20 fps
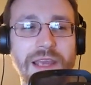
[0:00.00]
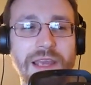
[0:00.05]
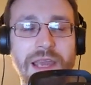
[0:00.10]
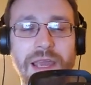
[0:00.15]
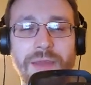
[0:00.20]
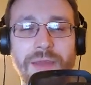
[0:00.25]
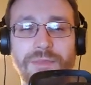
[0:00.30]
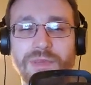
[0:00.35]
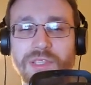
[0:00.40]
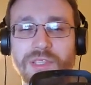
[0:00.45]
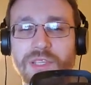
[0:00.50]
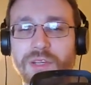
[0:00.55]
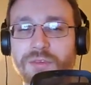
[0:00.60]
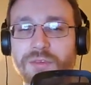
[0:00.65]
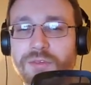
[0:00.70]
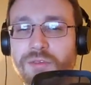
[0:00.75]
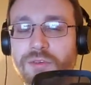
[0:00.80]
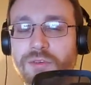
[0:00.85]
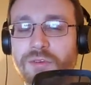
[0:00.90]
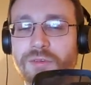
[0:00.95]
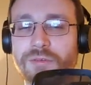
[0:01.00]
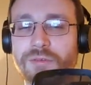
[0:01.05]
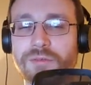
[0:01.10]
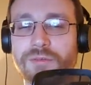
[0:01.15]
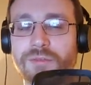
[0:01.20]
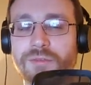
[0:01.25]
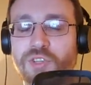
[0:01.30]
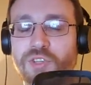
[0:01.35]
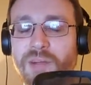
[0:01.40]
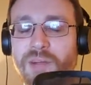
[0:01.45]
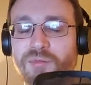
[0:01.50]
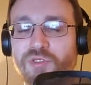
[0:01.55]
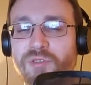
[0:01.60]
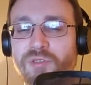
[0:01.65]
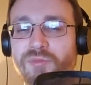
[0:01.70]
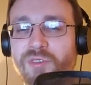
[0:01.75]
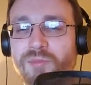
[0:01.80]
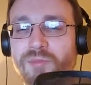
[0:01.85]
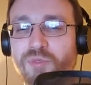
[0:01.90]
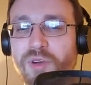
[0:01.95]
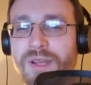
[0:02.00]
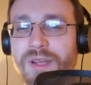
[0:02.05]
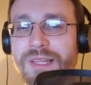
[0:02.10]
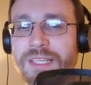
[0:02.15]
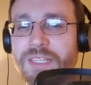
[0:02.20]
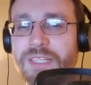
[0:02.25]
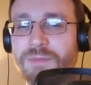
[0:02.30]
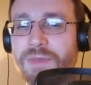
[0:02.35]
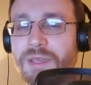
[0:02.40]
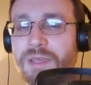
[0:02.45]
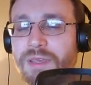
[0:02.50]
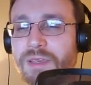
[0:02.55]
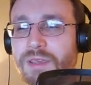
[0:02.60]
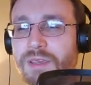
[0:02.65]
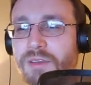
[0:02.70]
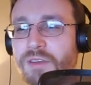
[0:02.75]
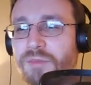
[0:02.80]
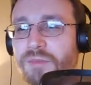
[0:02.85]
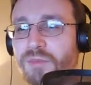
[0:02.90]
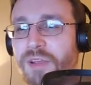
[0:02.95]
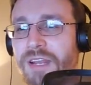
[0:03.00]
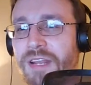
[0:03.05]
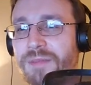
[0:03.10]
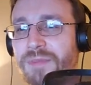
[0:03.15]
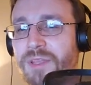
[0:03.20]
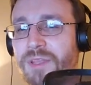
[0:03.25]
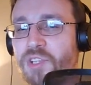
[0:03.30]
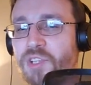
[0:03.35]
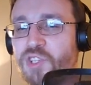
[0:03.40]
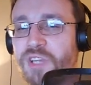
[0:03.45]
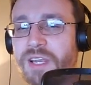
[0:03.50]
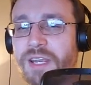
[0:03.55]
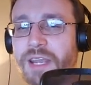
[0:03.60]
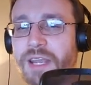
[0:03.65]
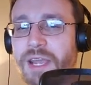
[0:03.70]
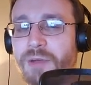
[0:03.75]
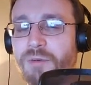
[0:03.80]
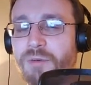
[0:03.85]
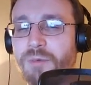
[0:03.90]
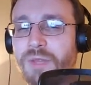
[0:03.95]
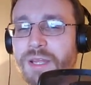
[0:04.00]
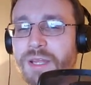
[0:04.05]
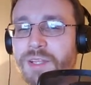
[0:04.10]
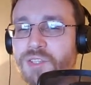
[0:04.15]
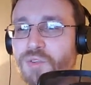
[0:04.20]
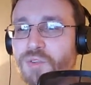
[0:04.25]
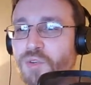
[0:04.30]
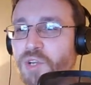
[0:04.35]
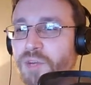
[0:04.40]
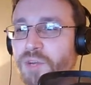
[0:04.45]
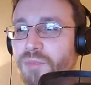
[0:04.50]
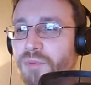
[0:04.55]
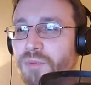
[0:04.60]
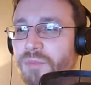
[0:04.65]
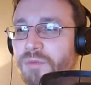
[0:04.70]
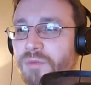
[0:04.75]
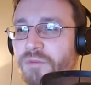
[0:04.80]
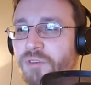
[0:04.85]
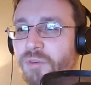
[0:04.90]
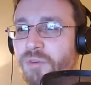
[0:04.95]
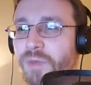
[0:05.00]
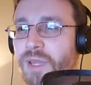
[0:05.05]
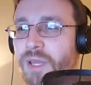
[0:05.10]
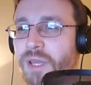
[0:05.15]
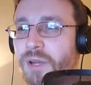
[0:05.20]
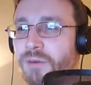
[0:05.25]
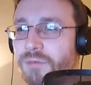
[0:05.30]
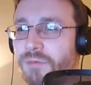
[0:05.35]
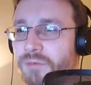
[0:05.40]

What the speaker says: episode or chapter, or more broadly speaking, you can bring it up in the chat now, and we'll answer a couple before we go.